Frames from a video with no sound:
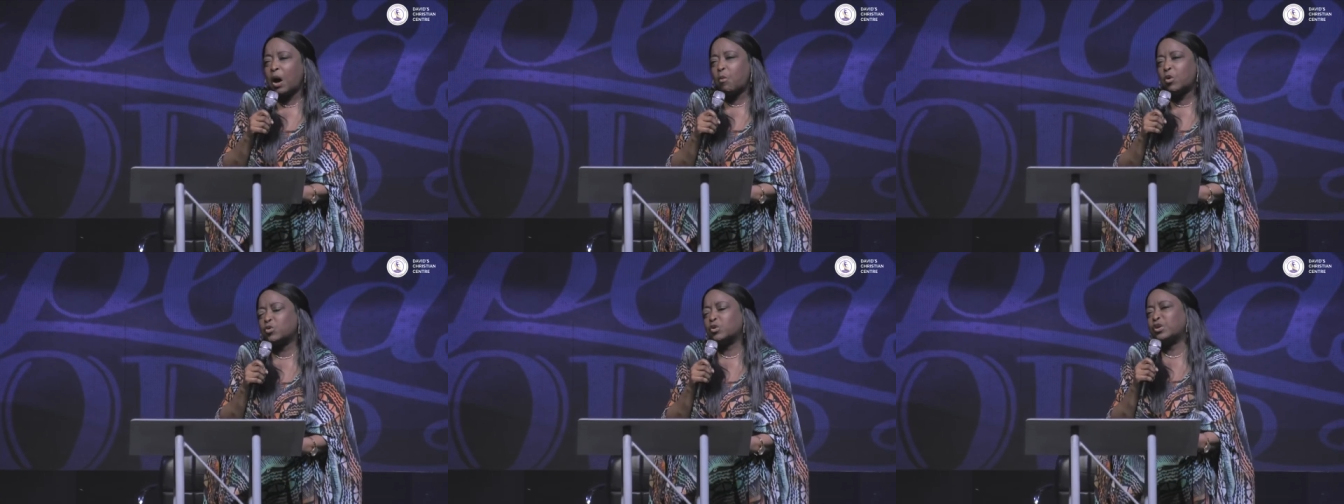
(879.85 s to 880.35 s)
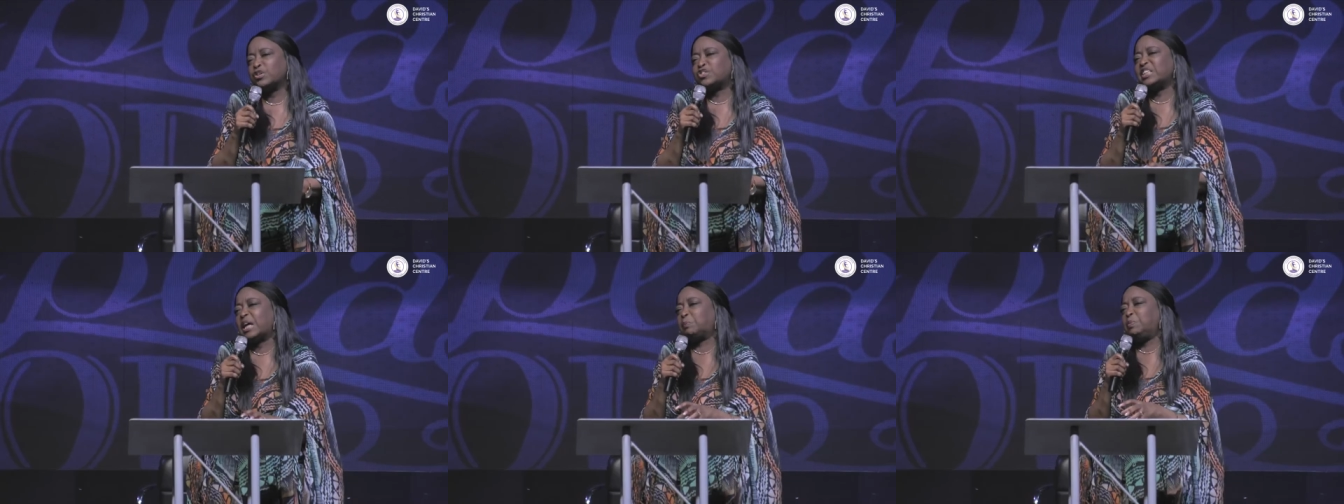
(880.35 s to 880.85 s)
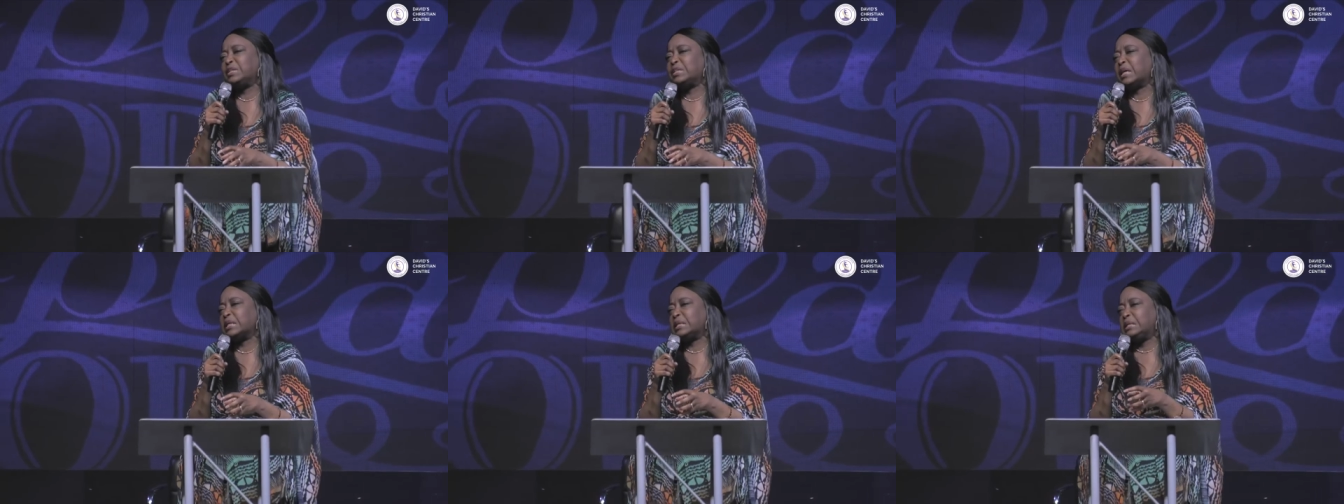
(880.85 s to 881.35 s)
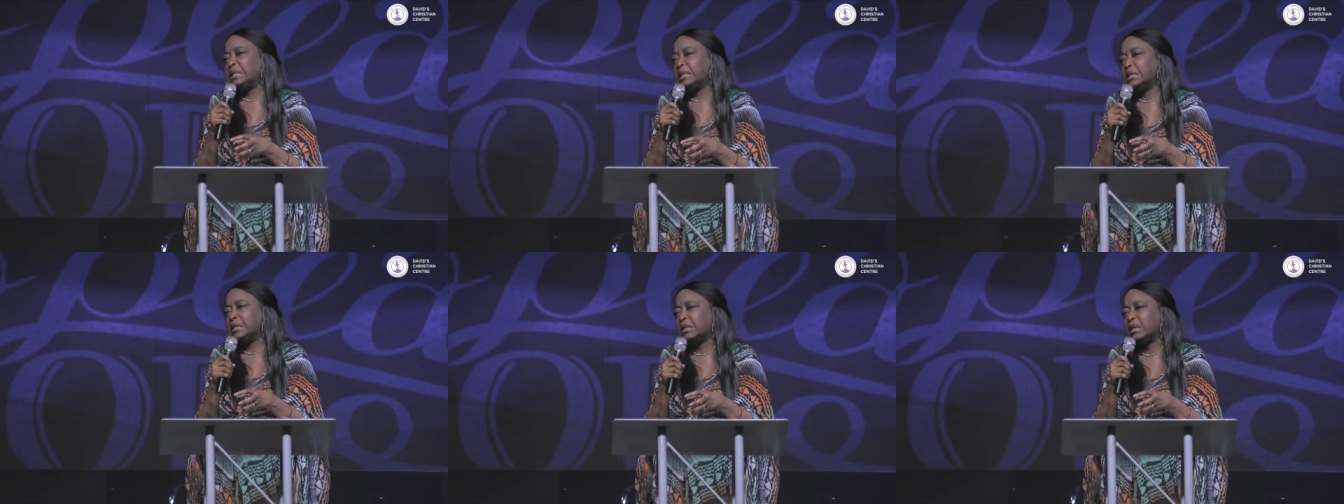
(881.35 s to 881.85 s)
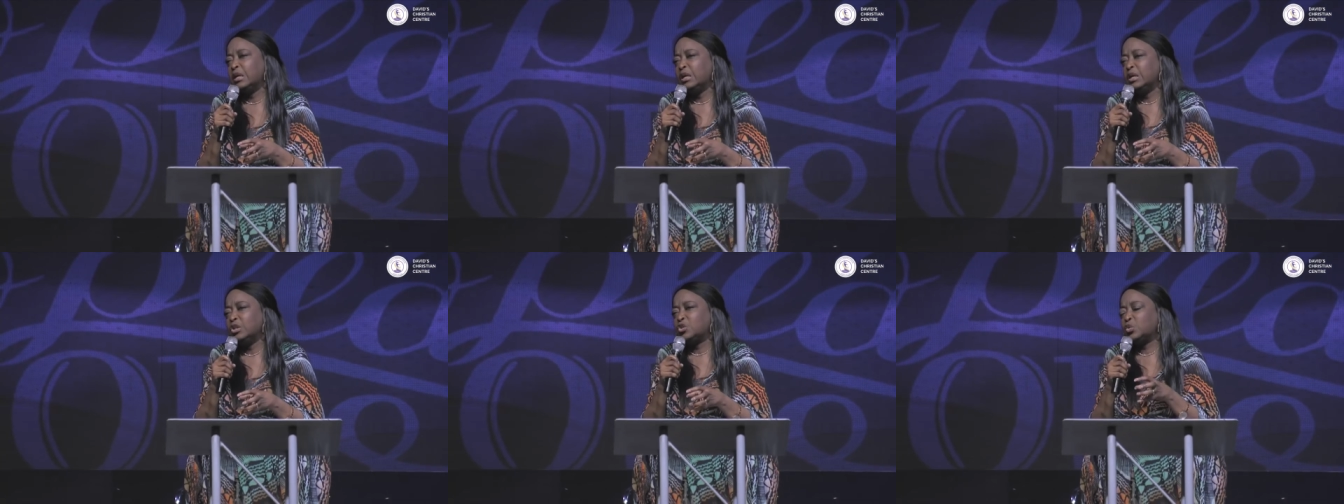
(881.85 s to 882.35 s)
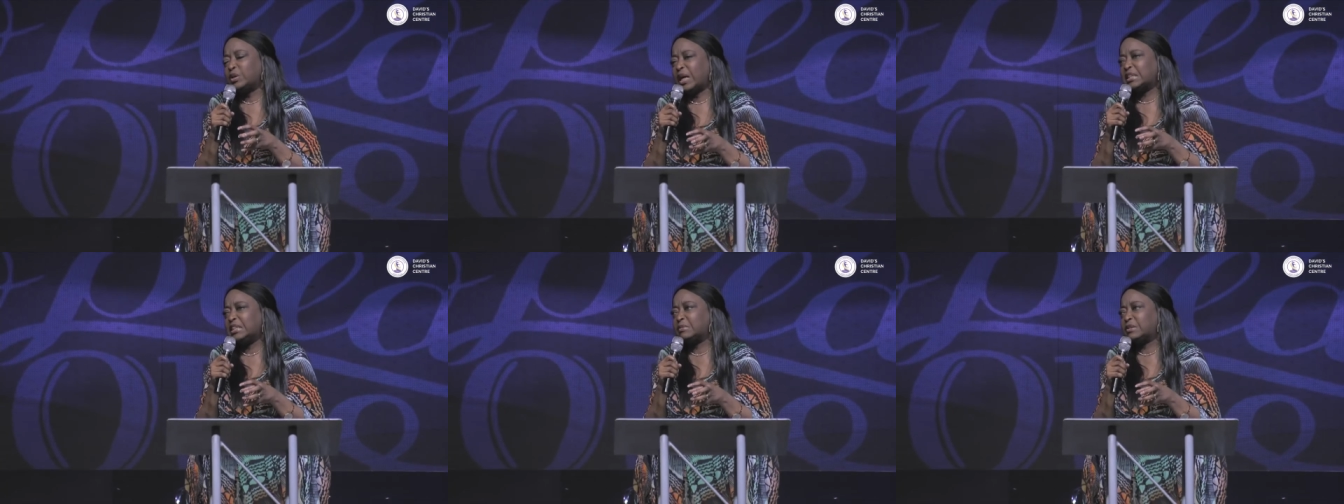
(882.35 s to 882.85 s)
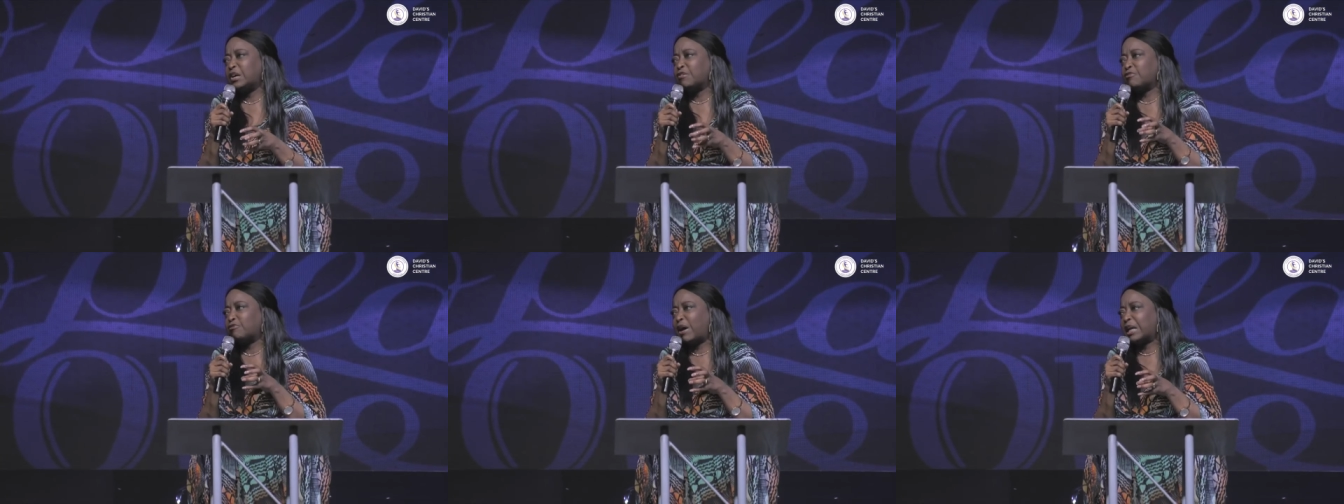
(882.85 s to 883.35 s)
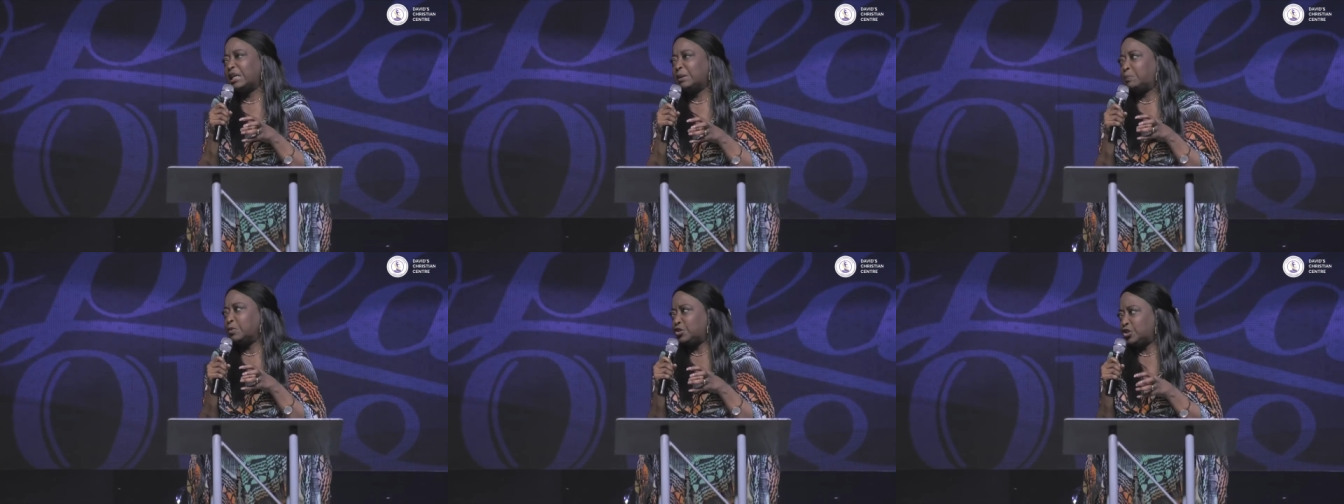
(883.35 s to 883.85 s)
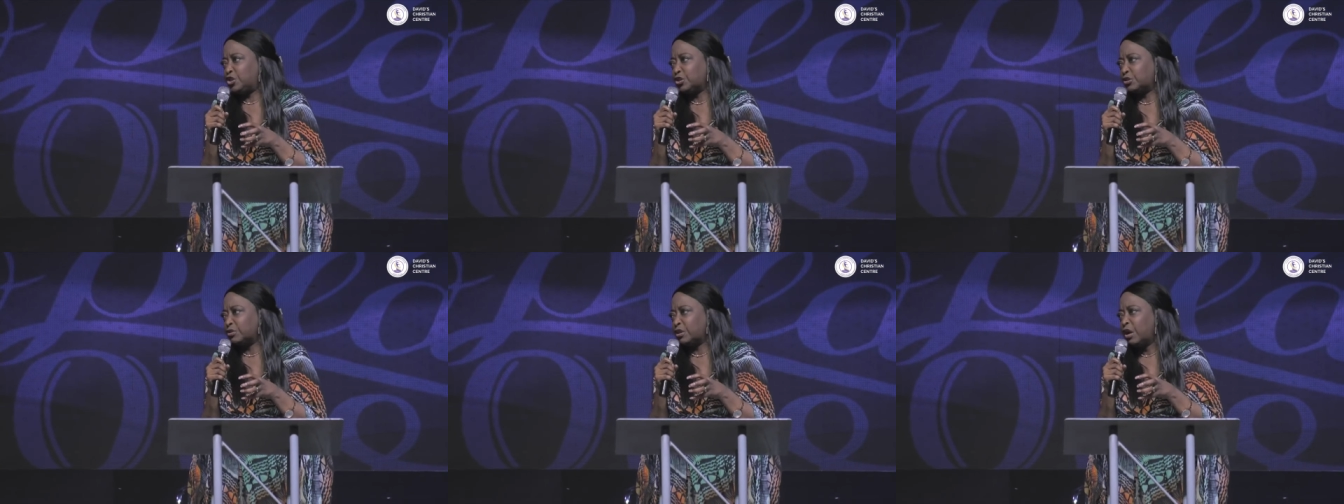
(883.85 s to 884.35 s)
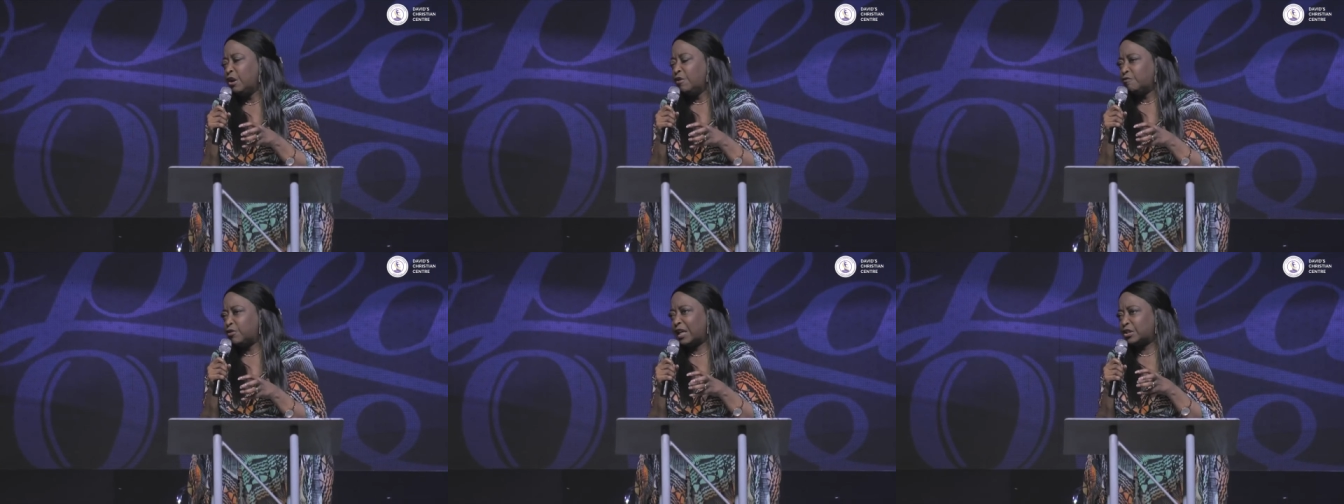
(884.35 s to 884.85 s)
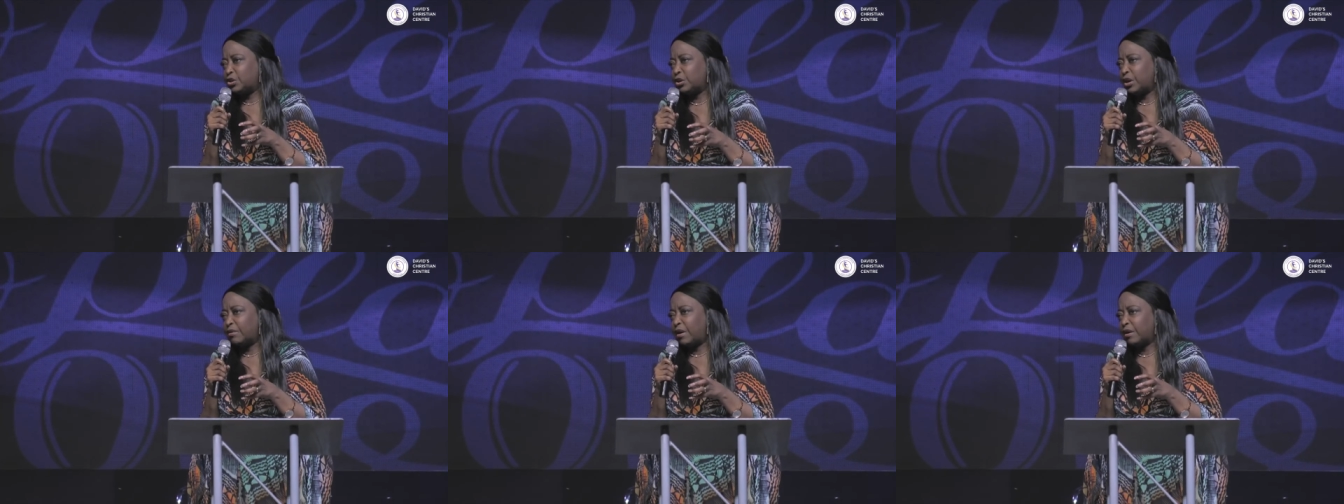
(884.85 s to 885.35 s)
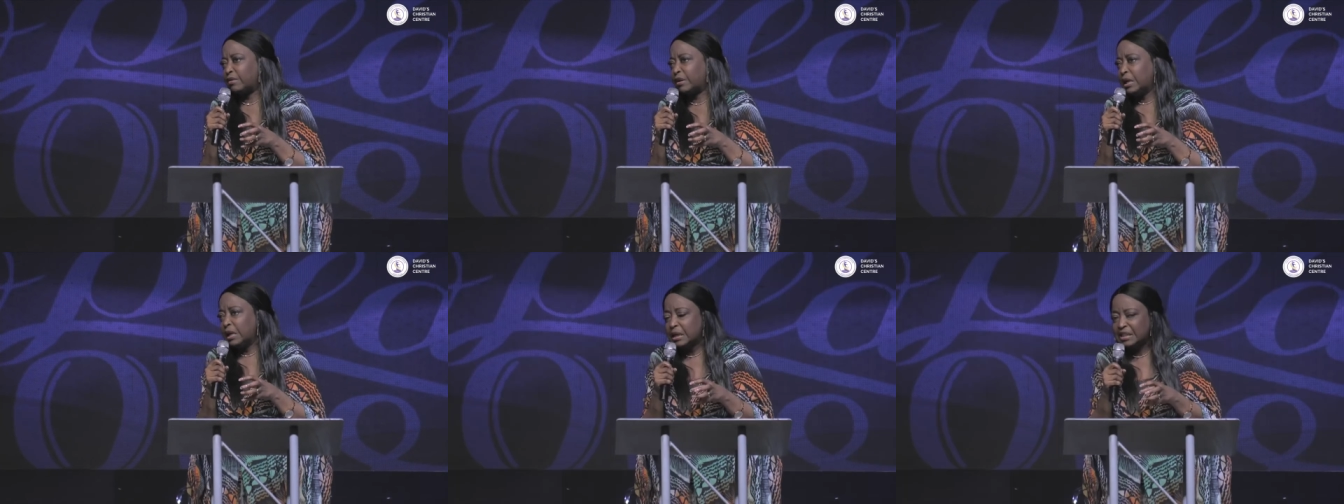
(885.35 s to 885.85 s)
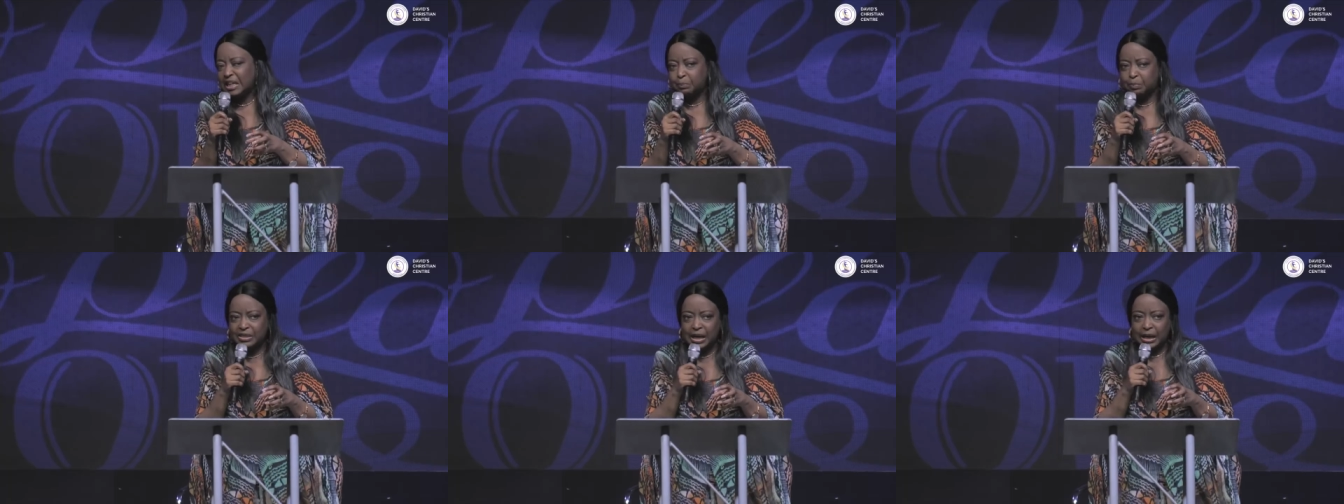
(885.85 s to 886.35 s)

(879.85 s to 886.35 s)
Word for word: And what we're going to see that Peter did to get himself rightly positioned for that turnaround is that